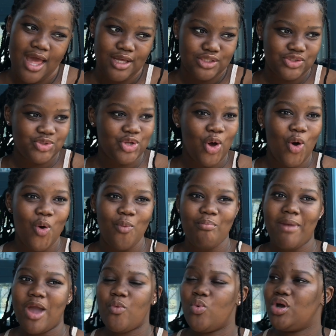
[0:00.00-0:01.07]
So
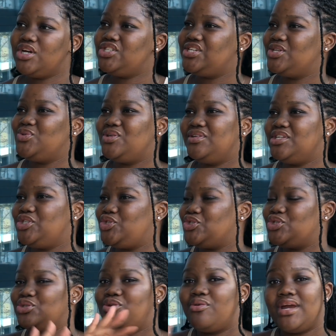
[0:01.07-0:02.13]
my work schedule is
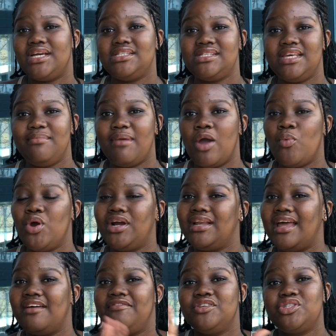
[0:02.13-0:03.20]
just crazy. My work
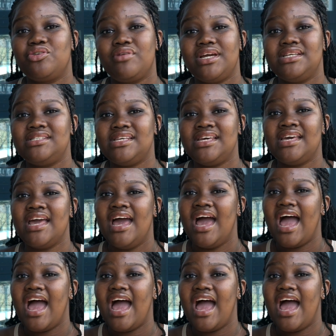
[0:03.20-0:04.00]
life is crazy.